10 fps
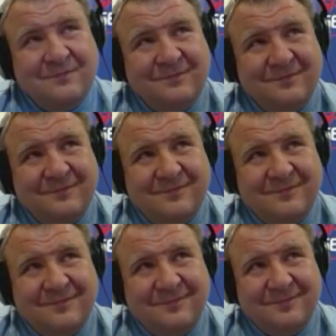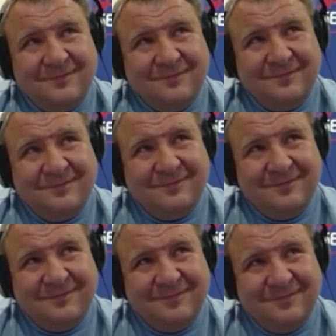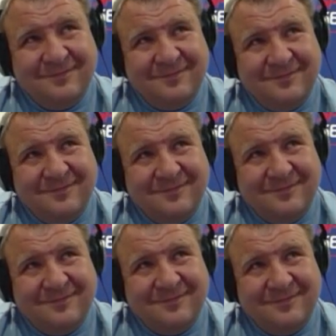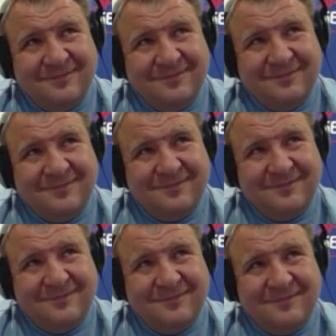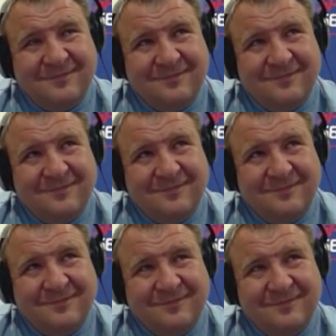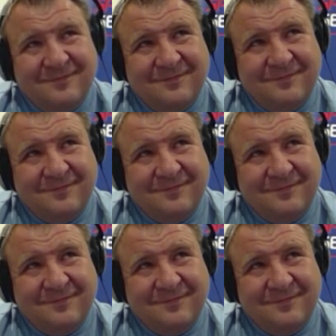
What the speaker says: [no speech]